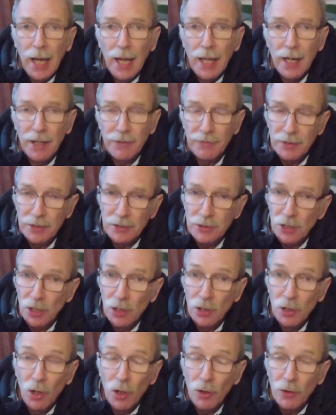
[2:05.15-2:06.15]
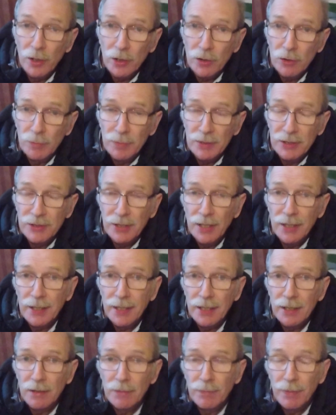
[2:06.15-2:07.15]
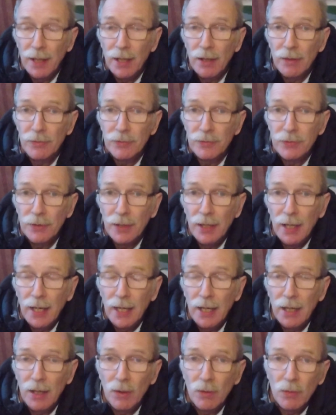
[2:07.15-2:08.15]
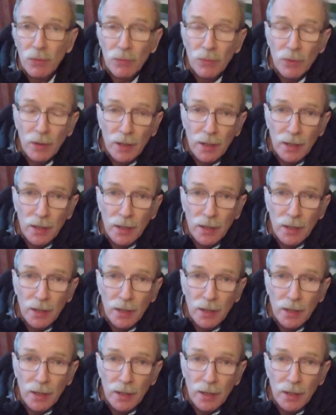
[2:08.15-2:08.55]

And I think there's a lot that could be said here about how